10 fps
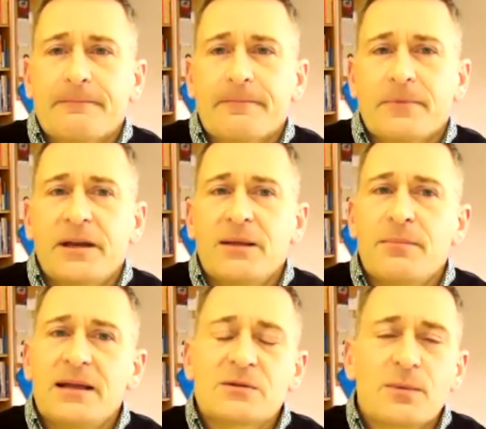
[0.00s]
But it
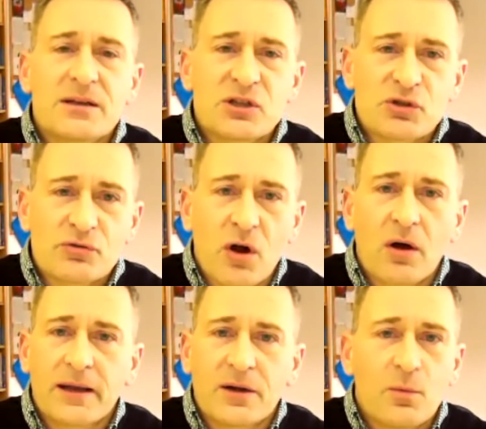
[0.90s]
means we're
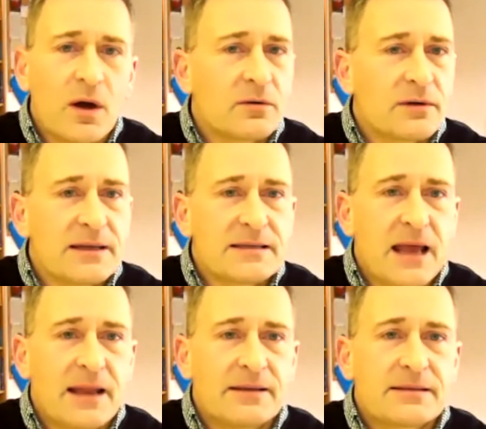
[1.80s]
strong in a worldly
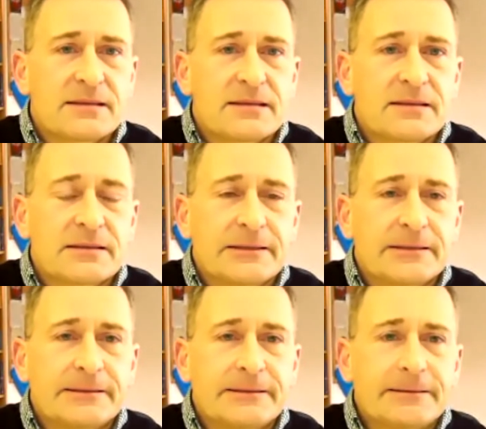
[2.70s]
sense.
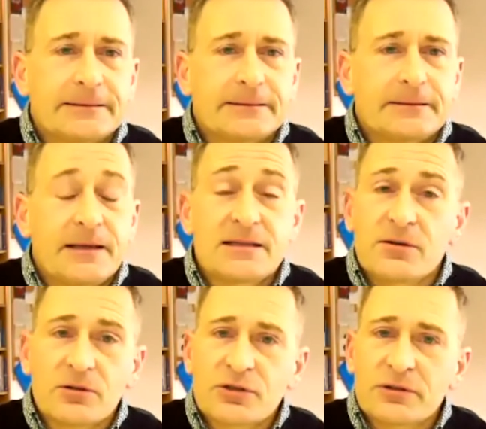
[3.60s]
It's
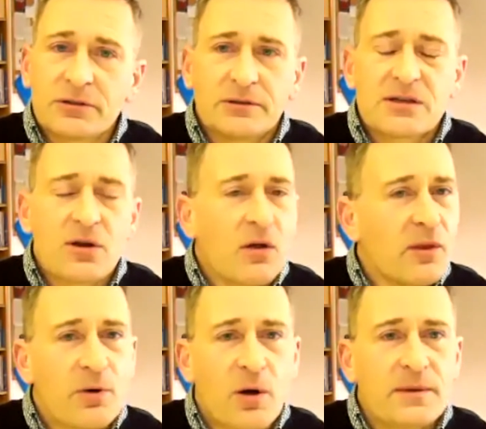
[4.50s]
not true. It's not the
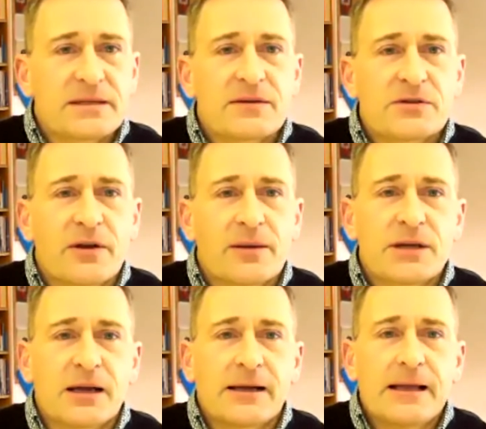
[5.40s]
promise of
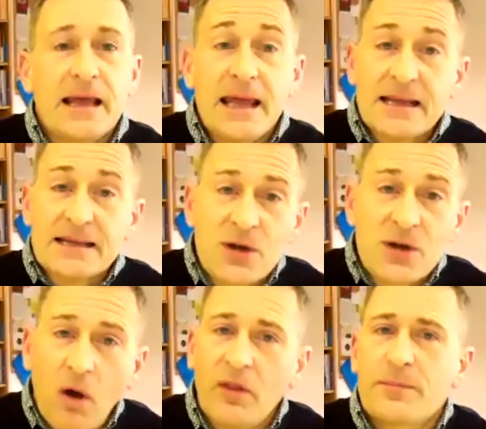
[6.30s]
Scripture. It's
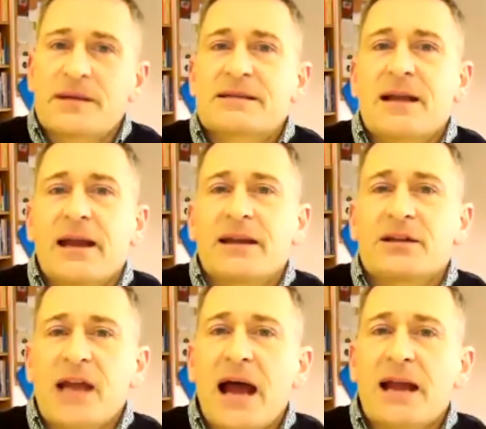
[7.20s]
not the mistake
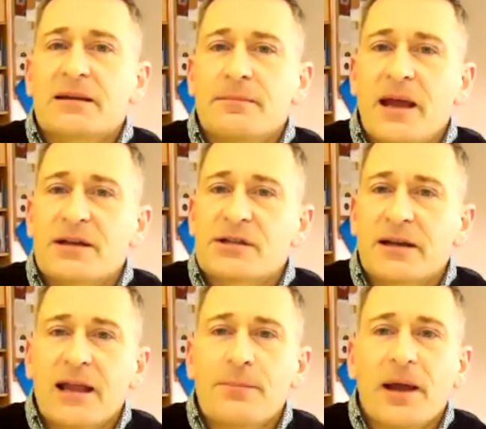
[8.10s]
Shad, Mesh and
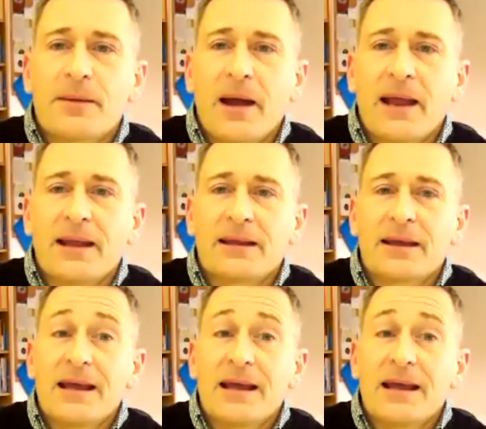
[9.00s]
Abed make.